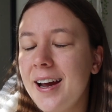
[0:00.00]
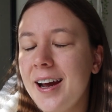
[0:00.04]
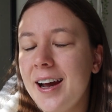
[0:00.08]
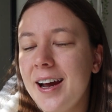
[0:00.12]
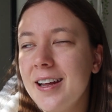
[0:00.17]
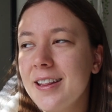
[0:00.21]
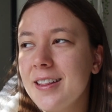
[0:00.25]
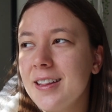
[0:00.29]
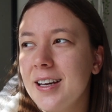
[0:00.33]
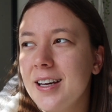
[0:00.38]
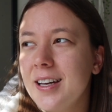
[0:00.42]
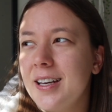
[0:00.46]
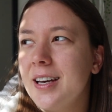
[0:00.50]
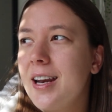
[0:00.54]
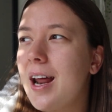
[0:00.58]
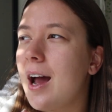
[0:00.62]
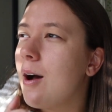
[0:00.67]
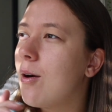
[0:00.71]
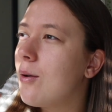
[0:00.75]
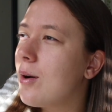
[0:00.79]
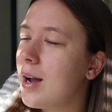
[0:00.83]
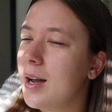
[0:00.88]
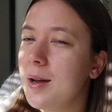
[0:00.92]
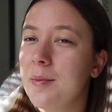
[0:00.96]
and then
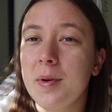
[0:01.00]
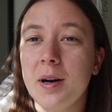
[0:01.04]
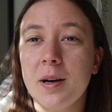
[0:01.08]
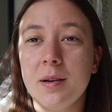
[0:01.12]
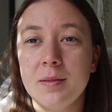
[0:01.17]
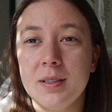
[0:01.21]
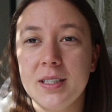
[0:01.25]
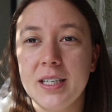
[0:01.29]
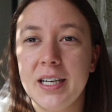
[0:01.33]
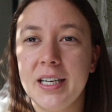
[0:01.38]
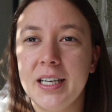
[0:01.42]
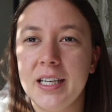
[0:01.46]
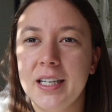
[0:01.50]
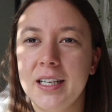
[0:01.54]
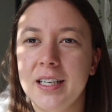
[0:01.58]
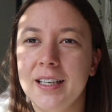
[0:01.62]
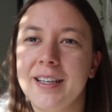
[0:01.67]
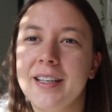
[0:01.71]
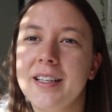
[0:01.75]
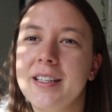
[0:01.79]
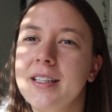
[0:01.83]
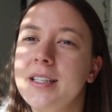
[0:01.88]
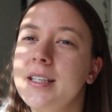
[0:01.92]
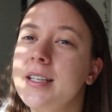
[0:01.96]
now I'm
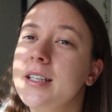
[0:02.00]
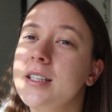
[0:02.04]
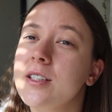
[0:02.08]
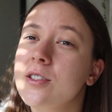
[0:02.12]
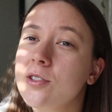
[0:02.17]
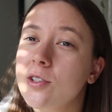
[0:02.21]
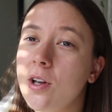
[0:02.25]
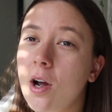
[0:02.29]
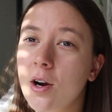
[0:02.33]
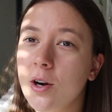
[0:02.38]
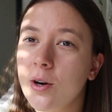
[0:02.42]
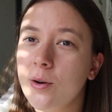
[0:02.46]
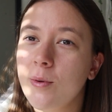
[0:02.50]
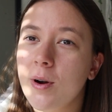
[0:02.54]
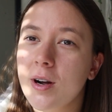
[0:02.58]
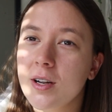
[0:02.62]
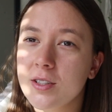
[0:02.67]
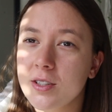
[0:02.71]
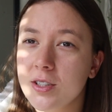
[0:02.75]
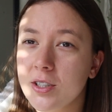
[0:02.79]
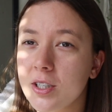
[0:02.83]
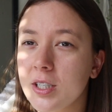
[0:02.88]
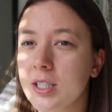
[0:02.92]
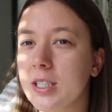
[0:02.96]
updating the soccer
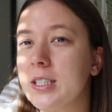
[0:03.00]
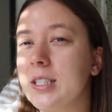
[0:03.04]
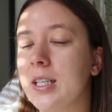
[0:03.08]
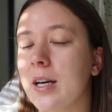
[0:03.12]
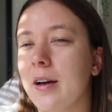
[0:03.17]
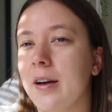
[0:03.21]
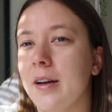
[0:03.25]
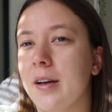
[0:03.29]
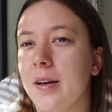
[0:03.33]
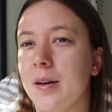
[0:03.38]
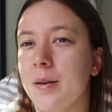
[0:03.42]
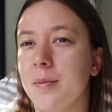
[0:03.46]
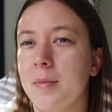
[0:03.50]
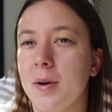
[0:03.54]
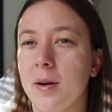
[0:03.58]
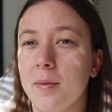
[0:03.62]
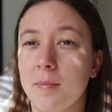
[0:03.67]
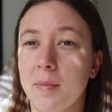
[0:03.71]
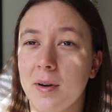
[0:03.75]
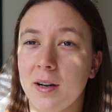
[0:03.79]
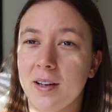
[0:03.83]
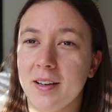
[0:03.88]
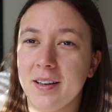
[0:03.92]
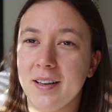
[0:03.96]
roster because I am
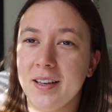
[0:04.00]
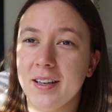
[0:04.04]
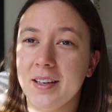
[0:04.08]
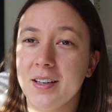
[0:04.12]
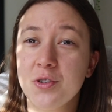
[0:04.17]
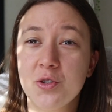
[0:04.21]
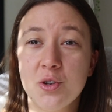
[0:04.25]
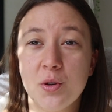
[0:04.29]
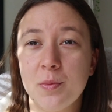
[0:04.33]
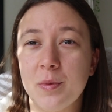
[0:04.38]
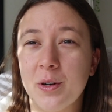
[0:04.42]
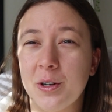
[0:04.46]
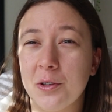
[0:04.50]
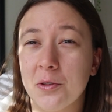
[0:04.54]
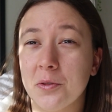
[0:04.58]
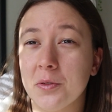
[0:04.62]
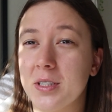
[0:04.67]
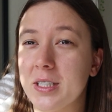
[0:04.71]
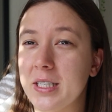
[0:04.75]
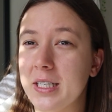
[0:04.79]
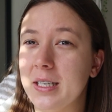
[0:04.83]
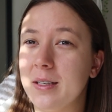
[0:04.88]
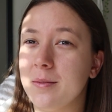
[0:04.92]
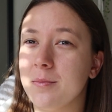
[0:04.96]
my intramural
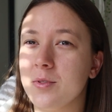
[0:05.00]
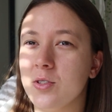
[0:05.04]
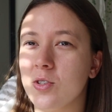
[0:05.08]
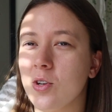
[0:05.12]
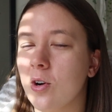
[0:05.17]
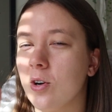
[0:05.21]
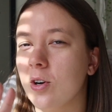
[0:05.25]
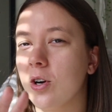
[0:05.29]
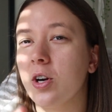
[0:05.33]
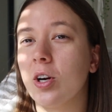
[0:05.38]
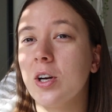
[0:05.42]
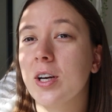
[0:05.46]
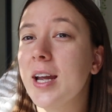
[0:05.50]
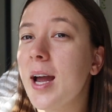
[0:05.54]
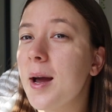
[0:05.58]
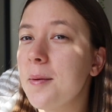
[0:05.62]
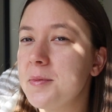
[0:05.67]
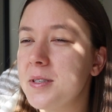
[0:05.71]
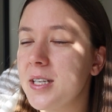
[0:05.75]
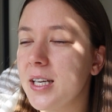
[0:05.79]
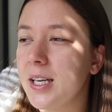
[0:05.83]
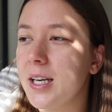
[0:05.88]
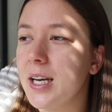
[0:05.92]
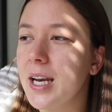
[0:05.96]
team soccer
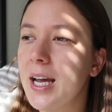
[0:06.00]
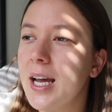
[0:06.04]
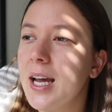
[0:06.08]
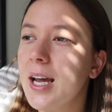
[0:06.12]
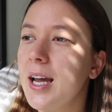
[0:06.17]
captain.